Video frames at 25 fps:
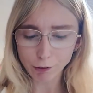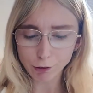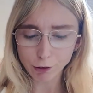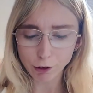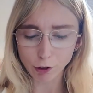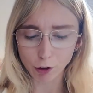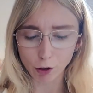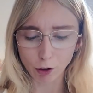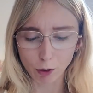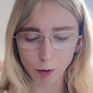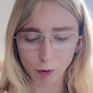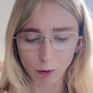
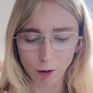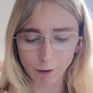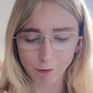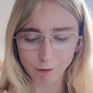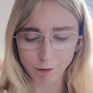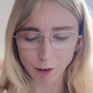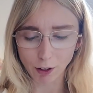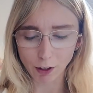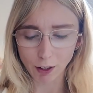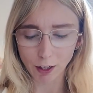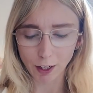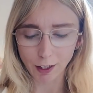so I
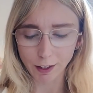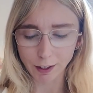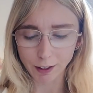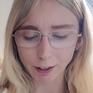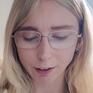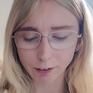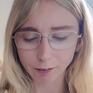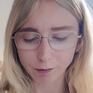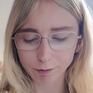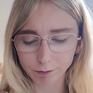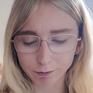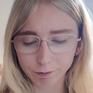felt
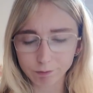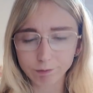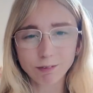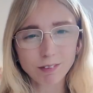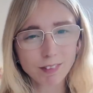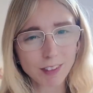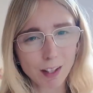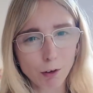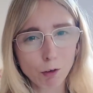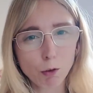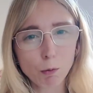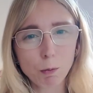like
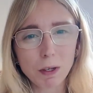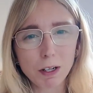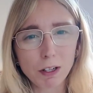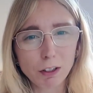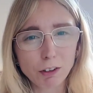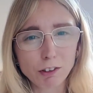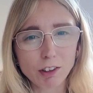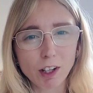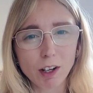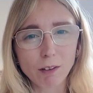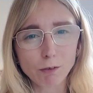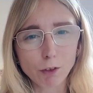now would be a
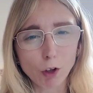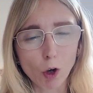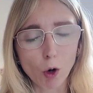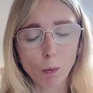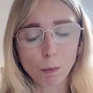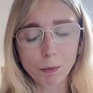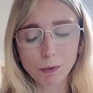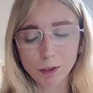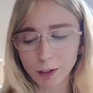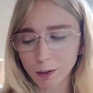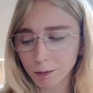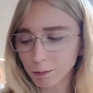good time to
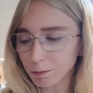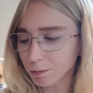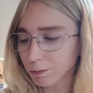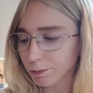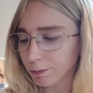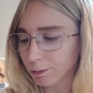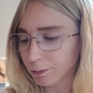open them.